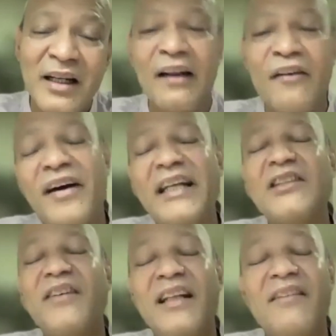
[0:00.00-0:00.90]

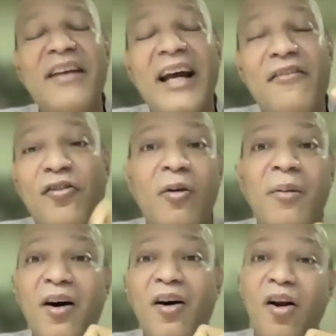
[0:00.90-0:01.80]
defines whether we have
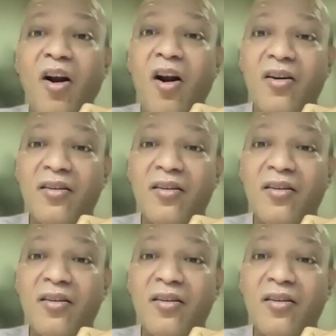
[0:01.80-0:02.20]
trauma or not.